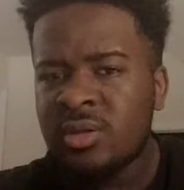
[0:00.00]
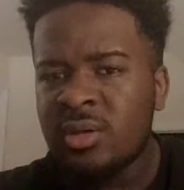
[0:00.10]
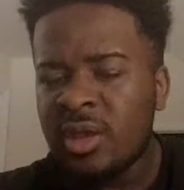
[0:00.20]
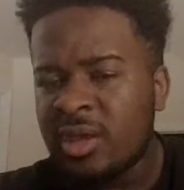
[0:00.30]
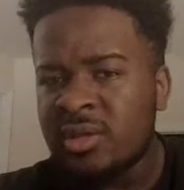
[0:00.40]

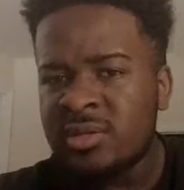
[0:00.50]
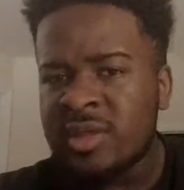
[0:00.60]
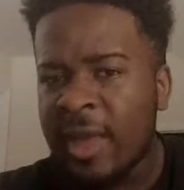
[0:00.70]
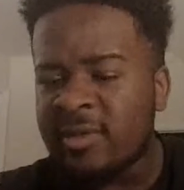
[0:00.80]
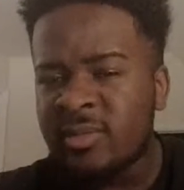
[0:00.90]
in
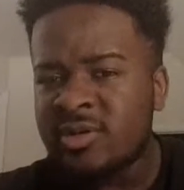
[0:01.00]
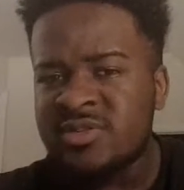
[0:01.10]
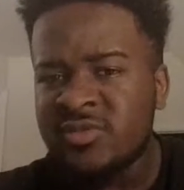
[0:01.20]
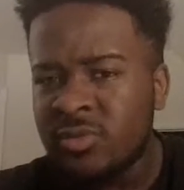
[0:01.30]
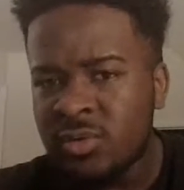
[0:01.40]
Captain America
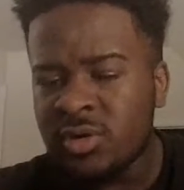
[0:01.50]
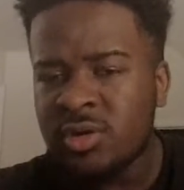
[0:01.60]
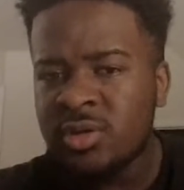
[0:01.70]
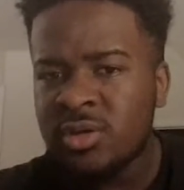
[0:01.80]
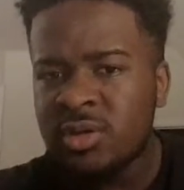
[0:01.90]
Civil War.
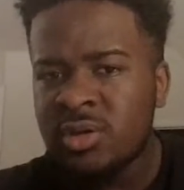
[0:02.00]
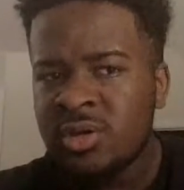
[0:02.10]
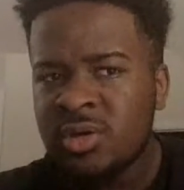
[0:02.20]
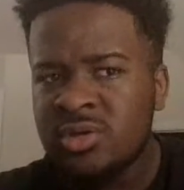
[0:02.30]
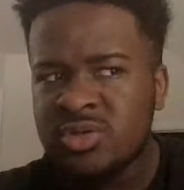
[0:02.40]

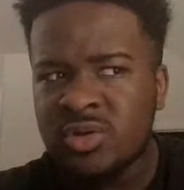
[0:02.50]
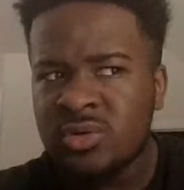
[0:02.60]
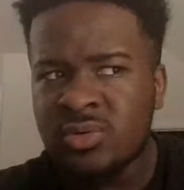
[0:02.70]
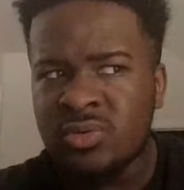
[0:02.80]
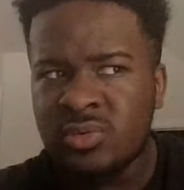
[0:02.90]

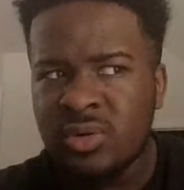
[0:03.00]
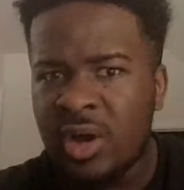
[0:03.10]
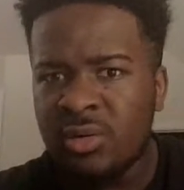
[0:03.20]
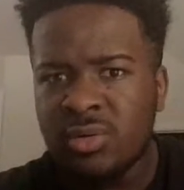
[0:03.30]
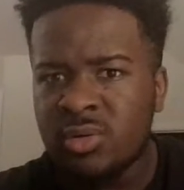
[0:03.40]
So, I
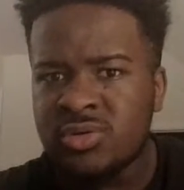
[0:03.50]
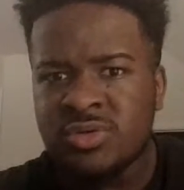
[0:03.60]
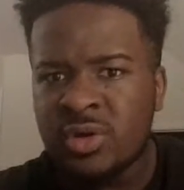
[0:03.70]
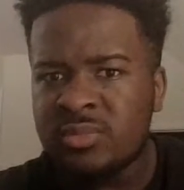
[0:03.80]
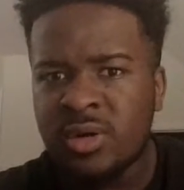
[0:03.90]
don't know what you're
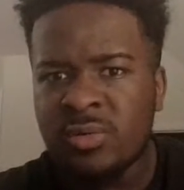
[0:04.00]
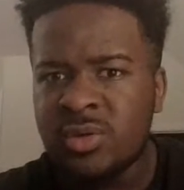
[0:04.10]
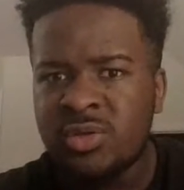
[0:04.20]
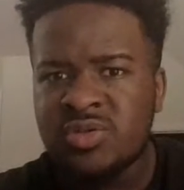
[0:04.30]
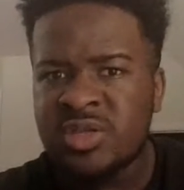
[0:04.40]
talking about
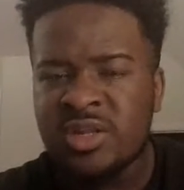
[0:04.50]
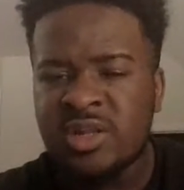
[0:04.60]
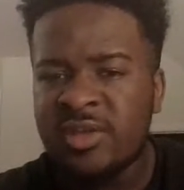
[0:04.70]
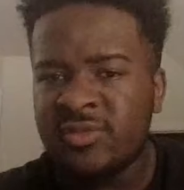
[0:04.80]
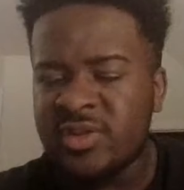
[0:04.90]
when you said the
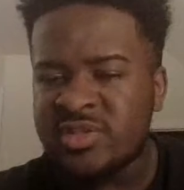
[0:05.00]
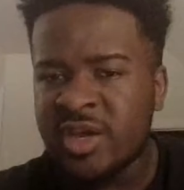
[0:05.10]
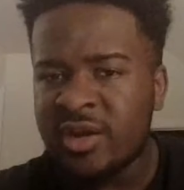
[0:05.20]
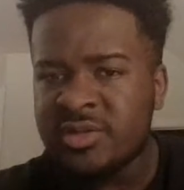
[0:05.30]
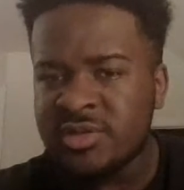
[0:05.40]
need for this
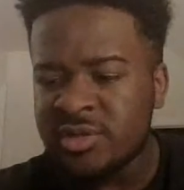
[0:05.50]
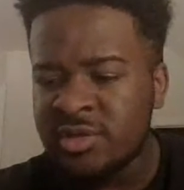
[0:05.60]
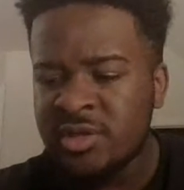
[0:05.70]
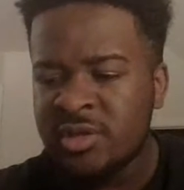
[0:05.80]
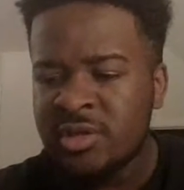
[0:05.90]
character
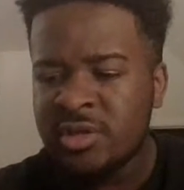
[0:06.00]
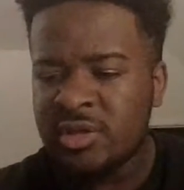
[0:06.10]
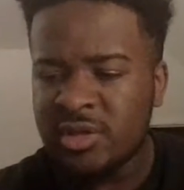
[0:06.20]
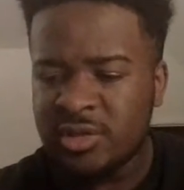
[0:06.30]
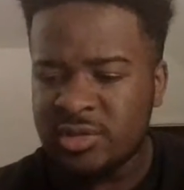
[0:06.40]

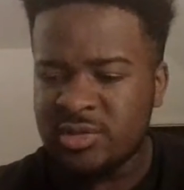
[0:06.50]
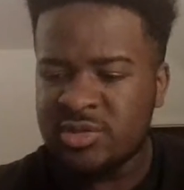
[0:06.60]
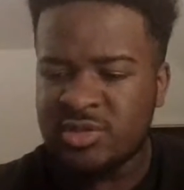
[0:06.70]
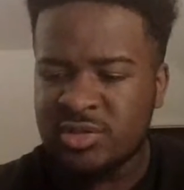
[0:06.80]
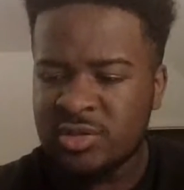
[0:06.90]

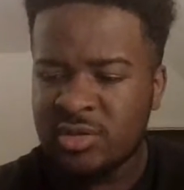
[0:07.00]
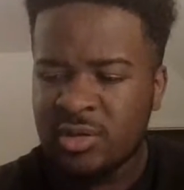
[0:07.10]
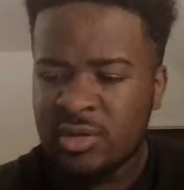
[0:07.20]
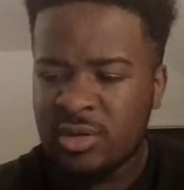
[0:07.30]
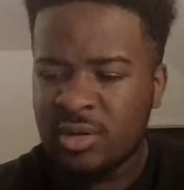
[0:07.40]
is
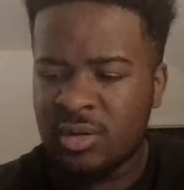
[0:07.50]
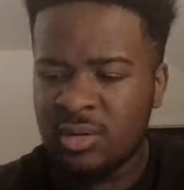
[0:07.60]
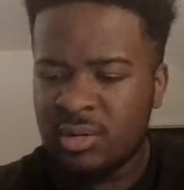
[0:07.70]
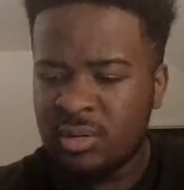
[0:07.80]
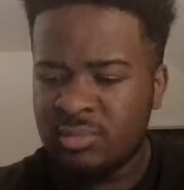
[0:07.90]

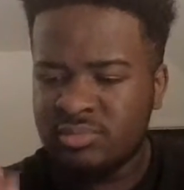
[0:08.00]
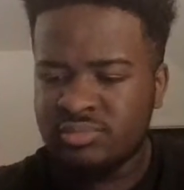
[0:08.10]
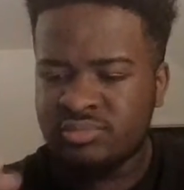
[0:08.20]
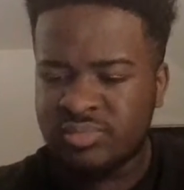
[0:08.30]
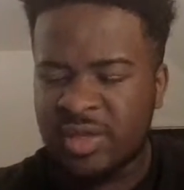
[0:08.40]

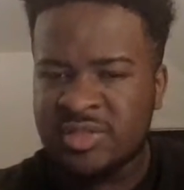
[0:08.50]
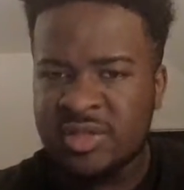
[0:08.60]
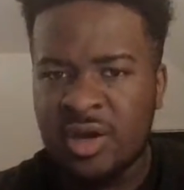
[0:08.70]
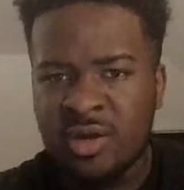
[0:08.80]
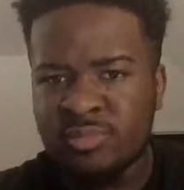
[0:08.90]

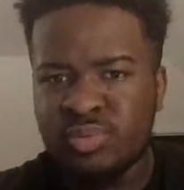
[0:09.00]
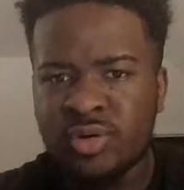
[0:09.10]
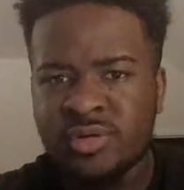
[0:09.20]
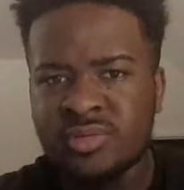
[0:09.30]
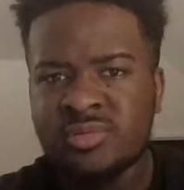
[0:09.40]
basically
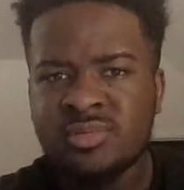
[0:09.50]
unimportant.